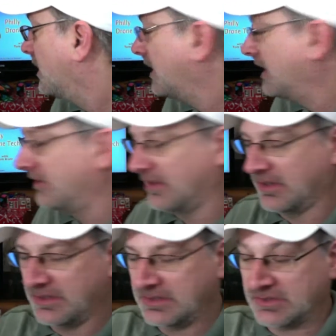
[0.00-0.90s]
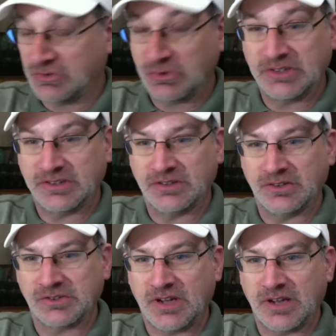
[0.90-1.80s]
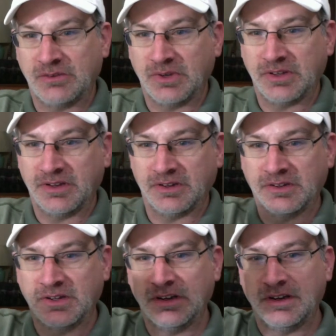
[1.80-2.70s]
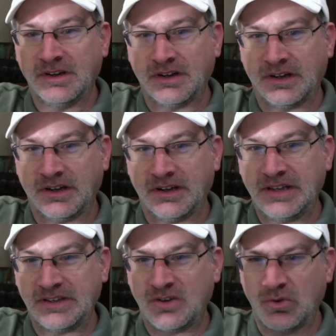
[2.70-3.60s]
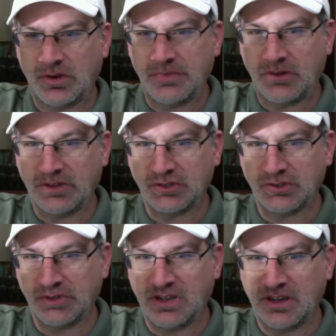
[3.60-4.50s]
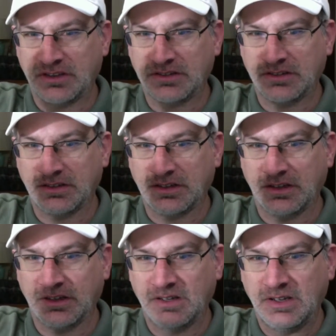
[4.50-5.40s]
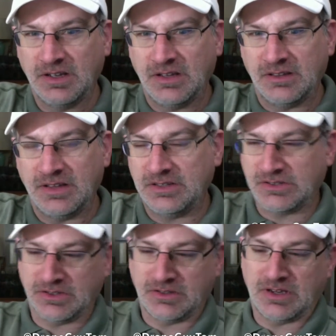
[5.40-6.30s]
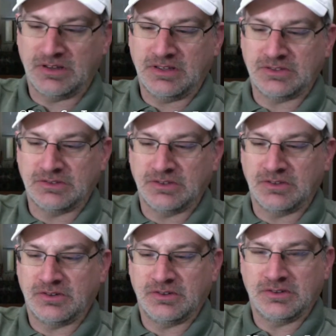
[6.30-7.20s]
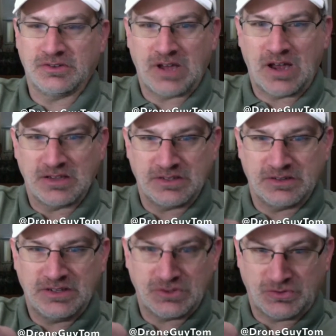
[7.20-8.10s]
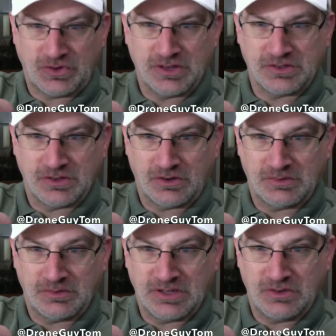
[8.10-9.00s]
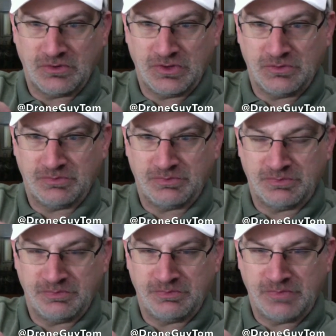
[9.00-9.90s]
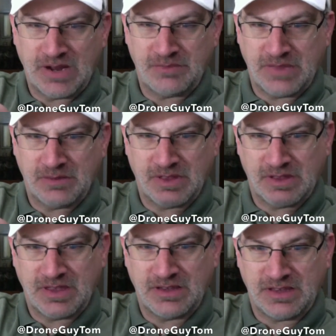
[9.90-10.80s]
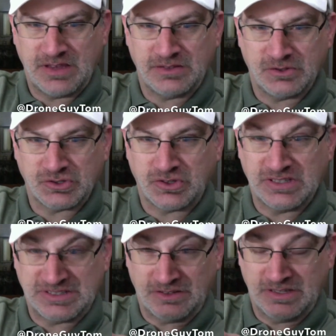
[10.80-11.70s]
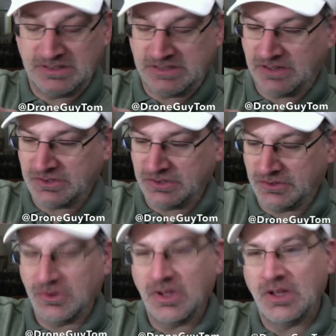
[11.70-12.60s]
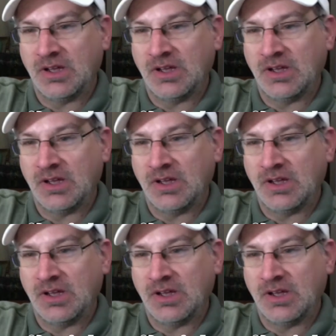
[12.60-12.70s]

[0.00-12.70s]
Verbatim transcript: I have a, this is a really little tiny one here. Uh, yeah, don't worry about registering this. Uh, these are uh, these are little little guys here. These are fun too. I mean, you you might have made well they, they they're starting to sell these now too.